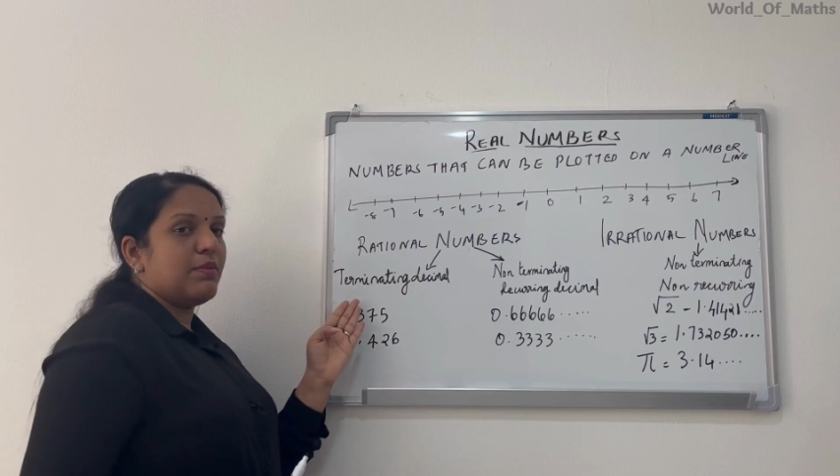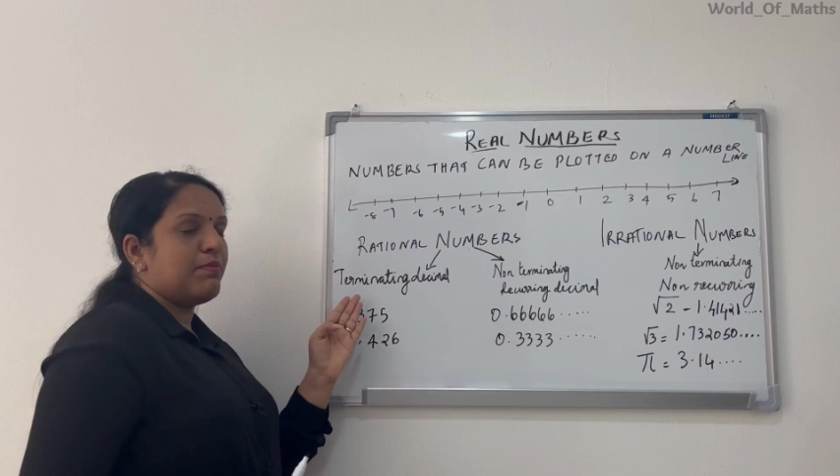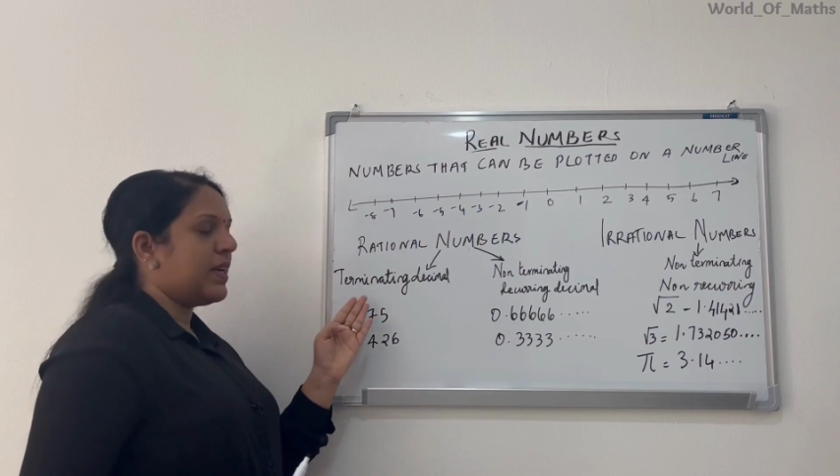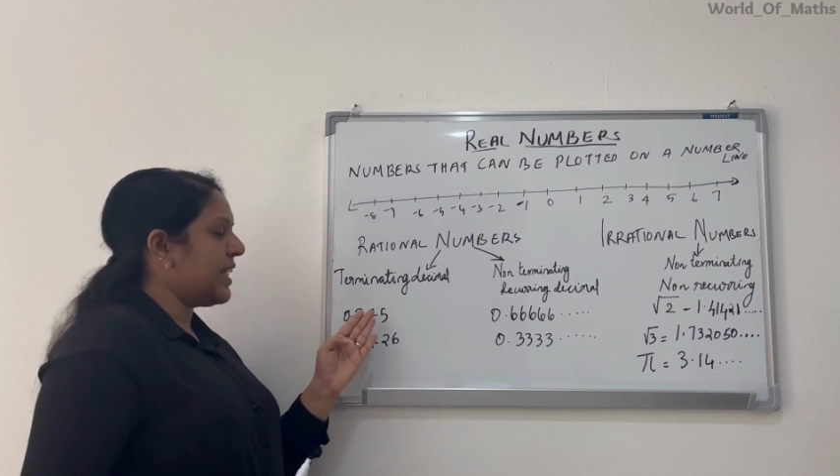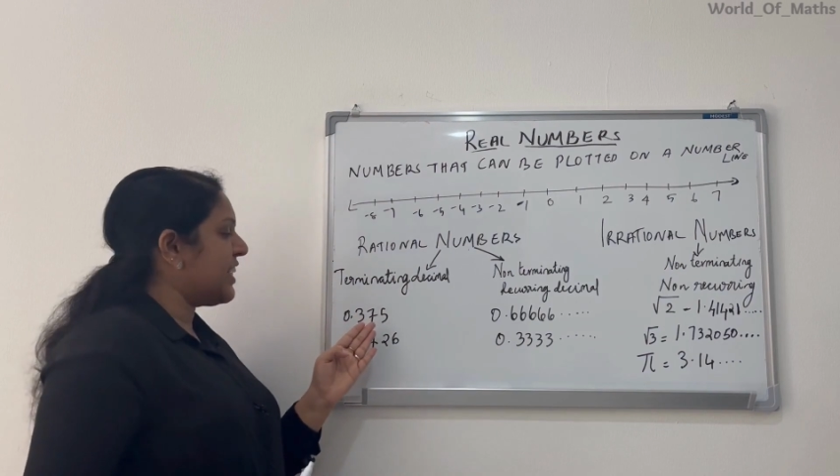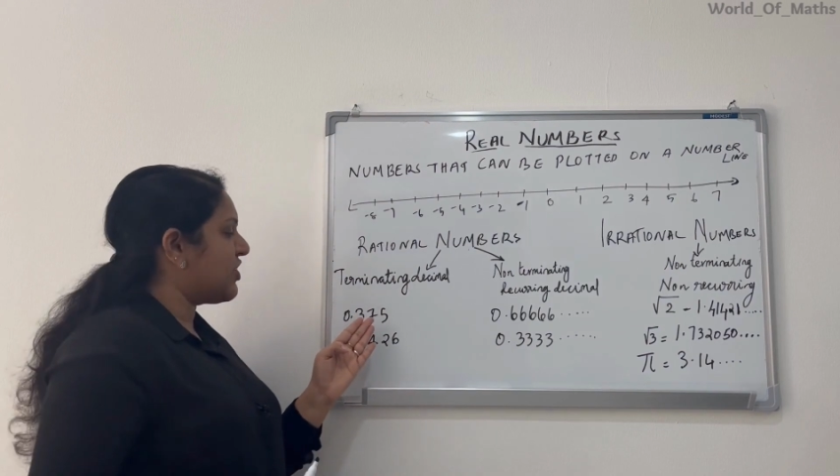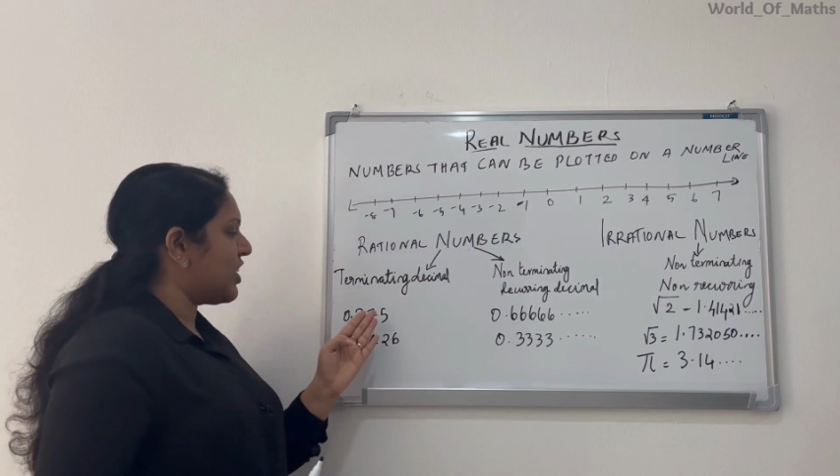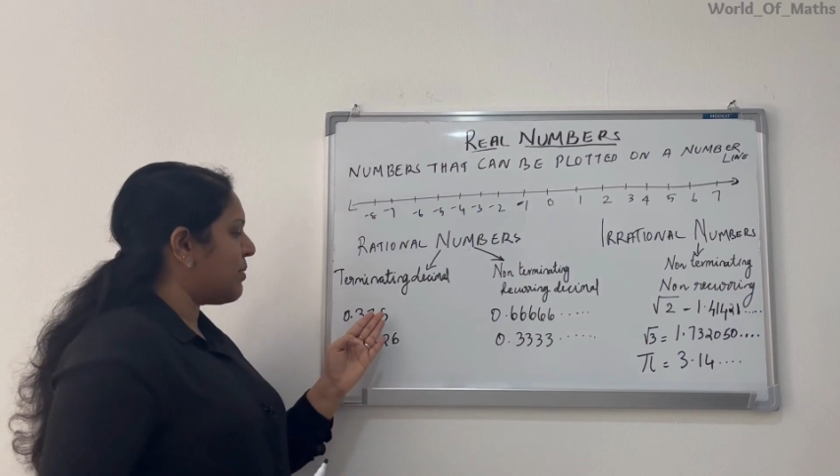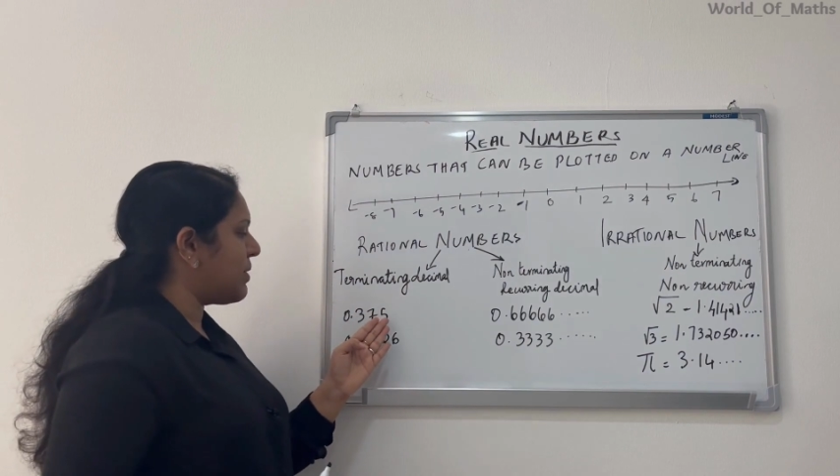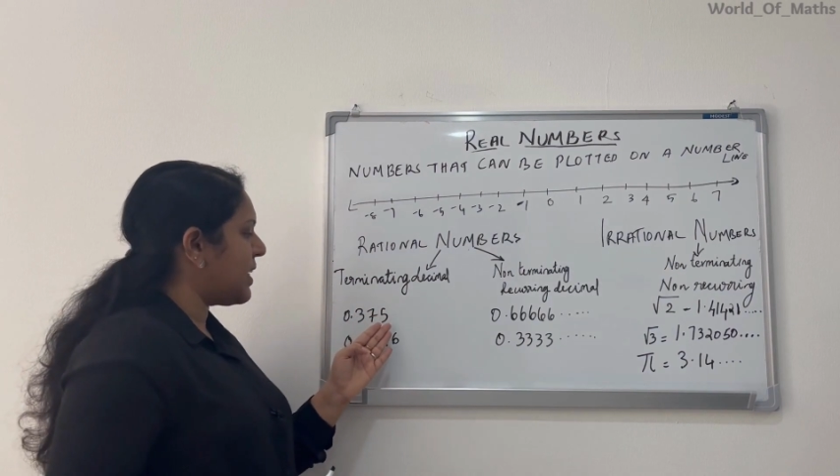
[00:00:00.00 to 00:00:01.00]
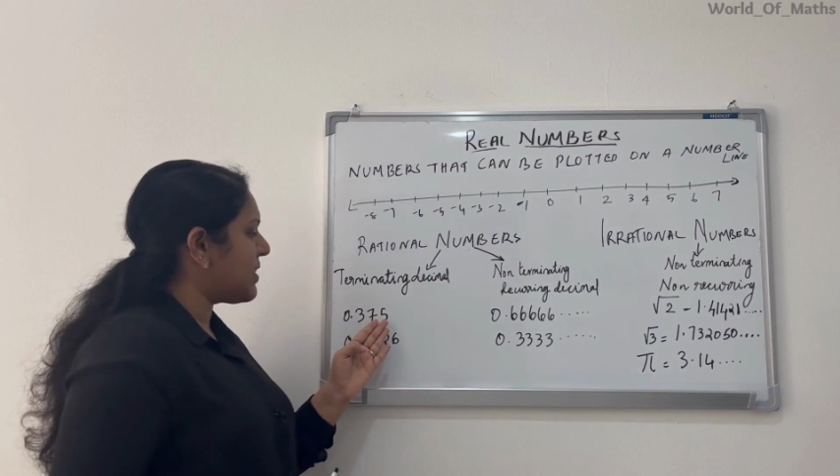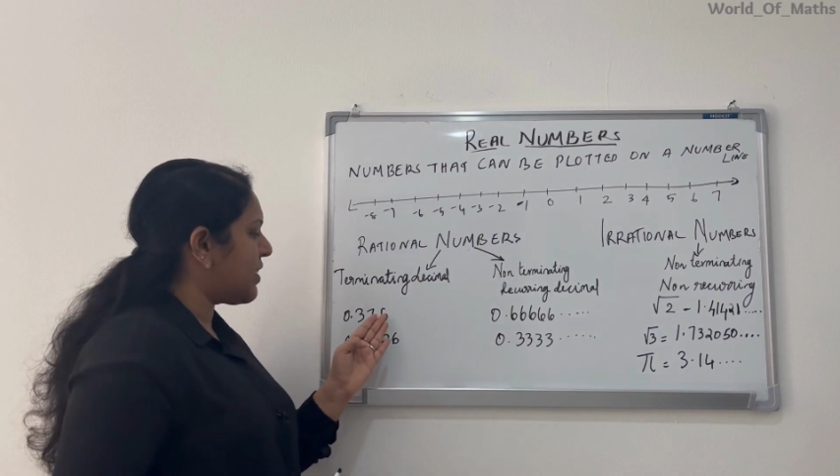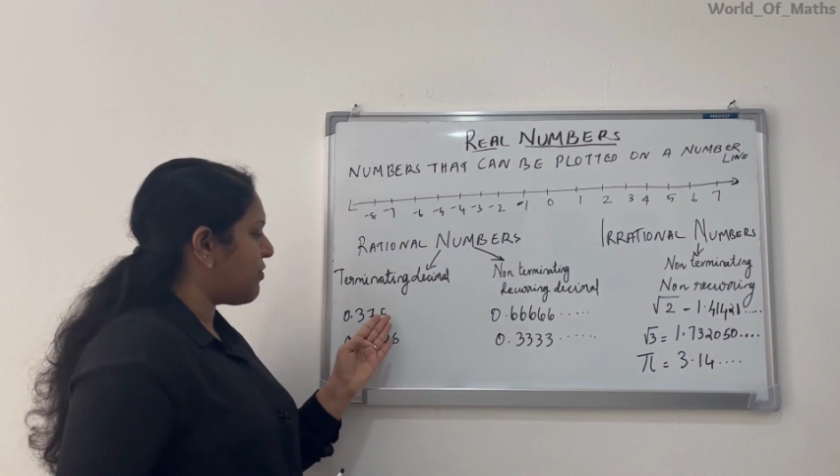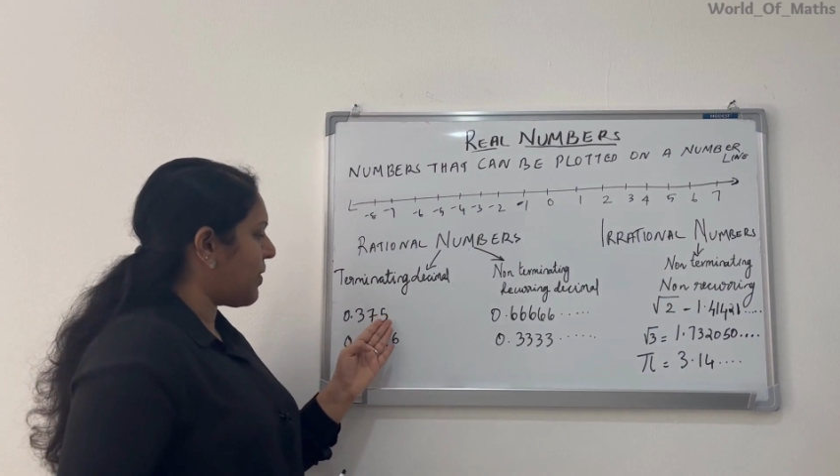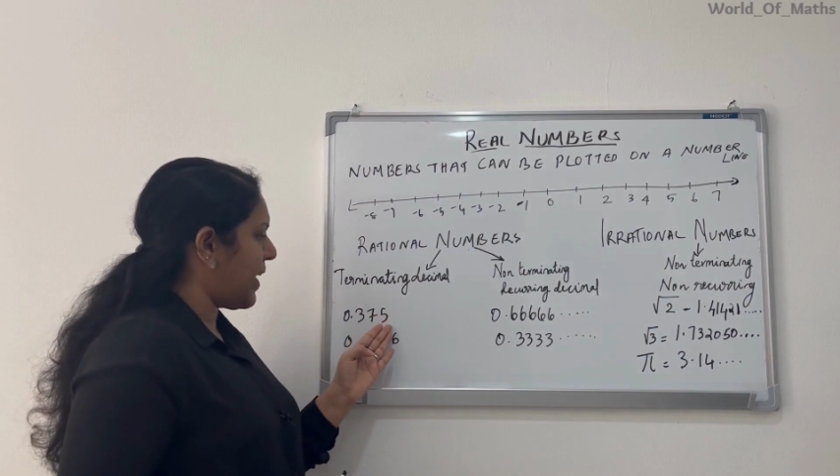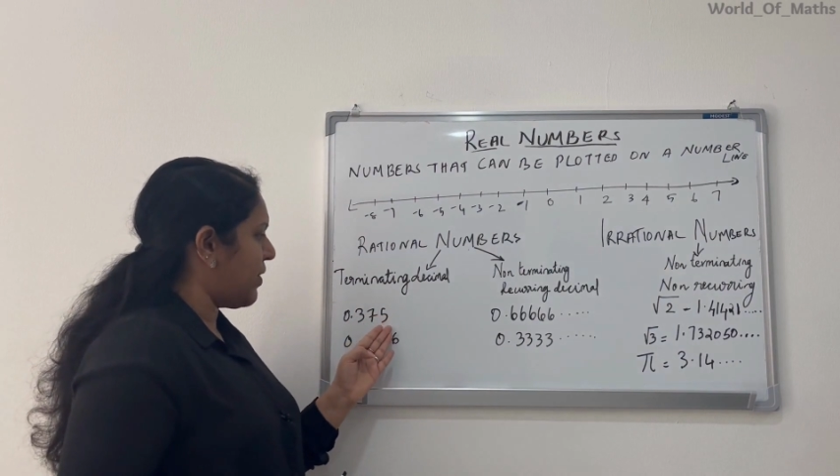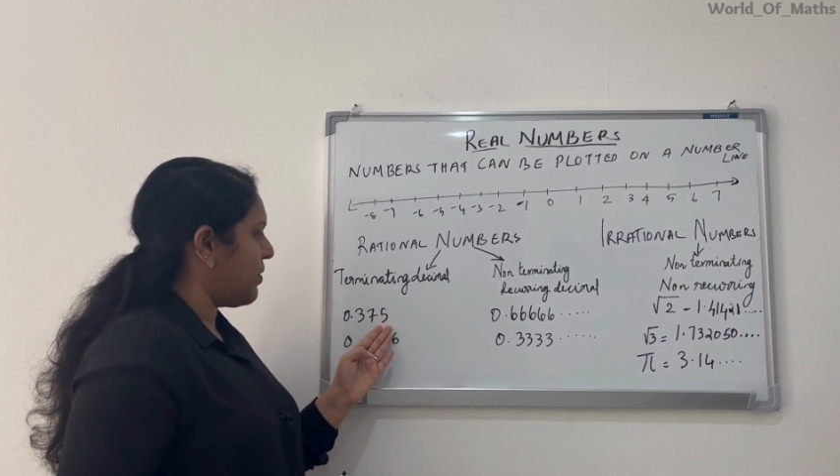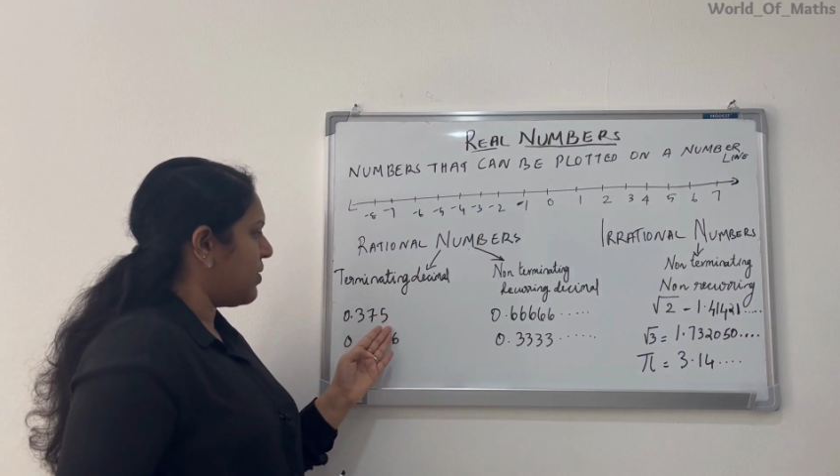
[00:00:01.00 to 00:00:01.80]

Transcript: but it terminates at 5.